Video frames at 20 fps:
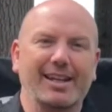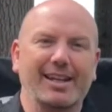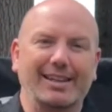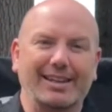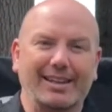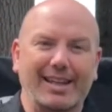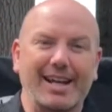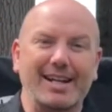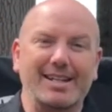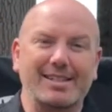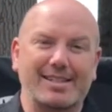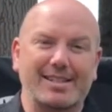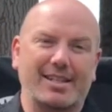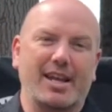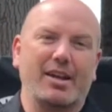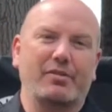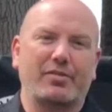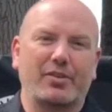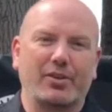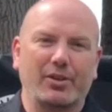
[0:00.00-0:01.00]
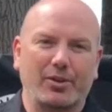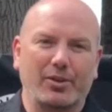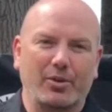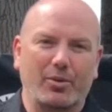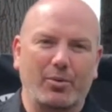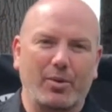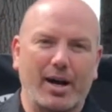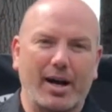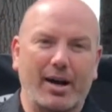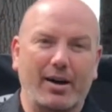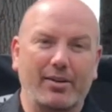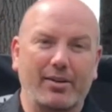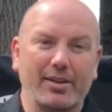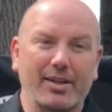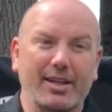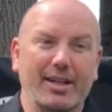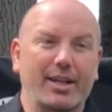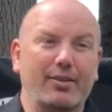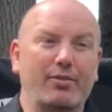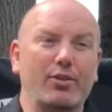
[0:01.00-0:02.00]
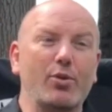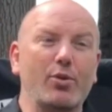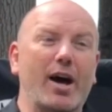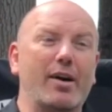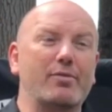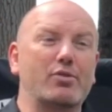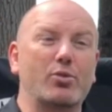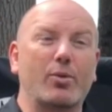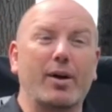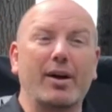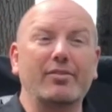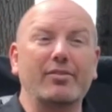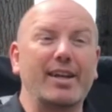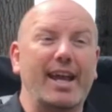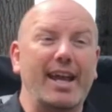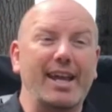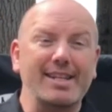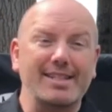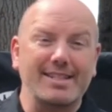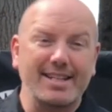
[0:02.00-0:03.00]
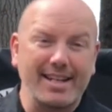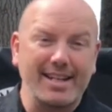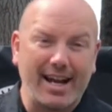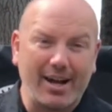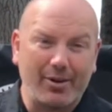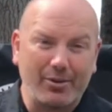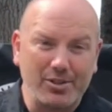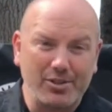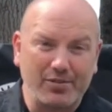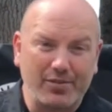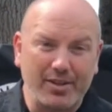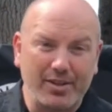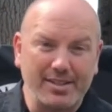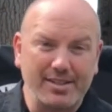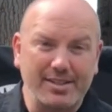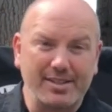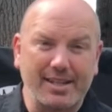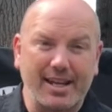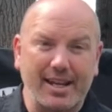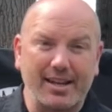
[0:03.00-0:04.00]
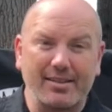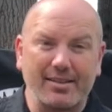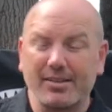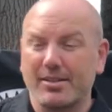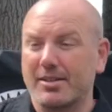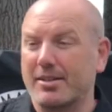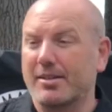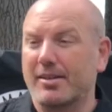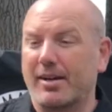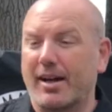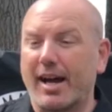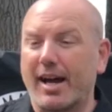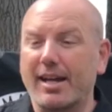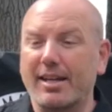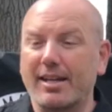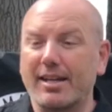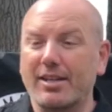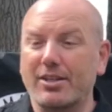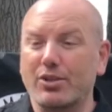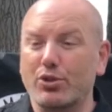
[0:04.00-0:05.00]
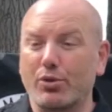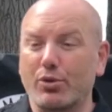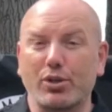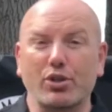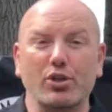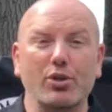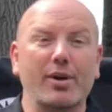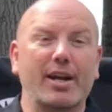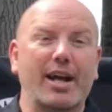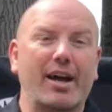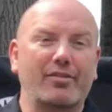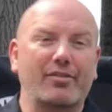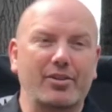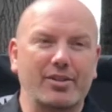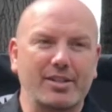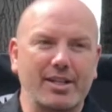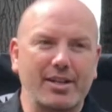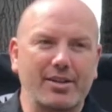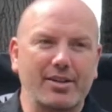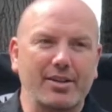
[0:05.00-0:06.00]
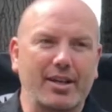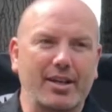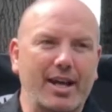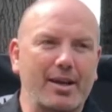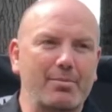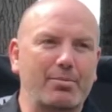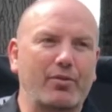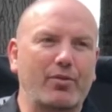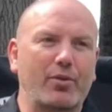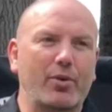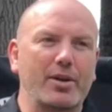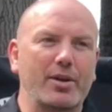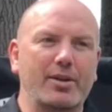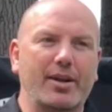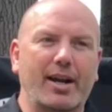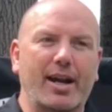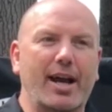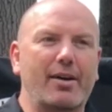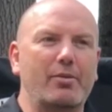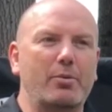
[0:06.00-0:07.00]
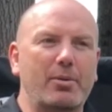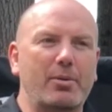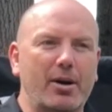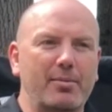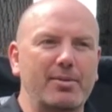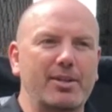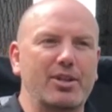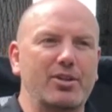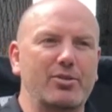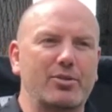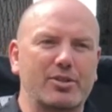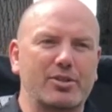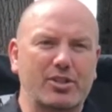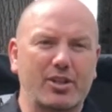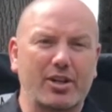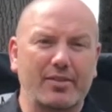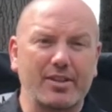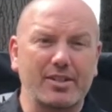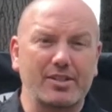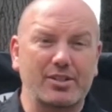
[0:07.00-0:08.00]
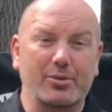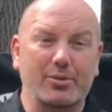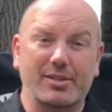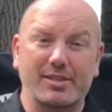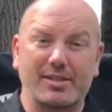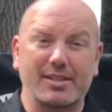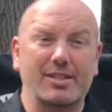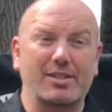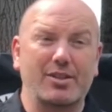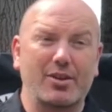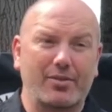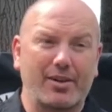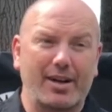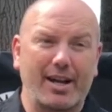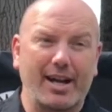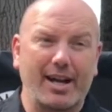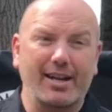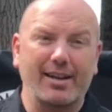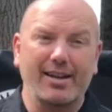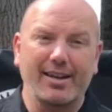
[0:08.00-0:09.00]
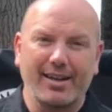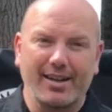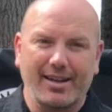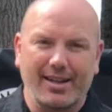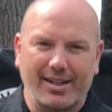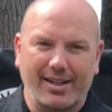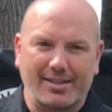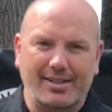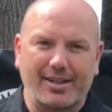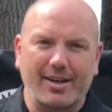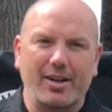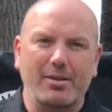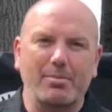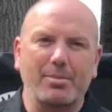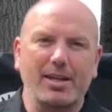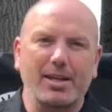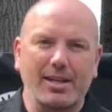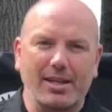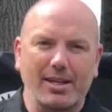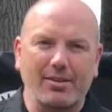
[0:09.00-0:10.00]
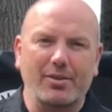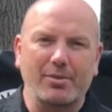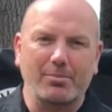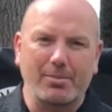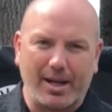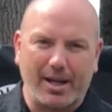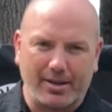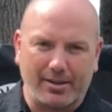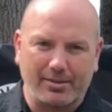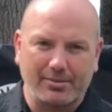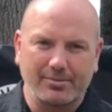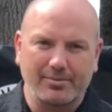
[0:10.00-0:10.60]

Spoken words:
Let it set for a little while. If you have 12 to 18 hours for it to set, i.e. you can do it after dinner the night before you're going to have a barbecue or serve it so it sits overnight, it's going to be even better.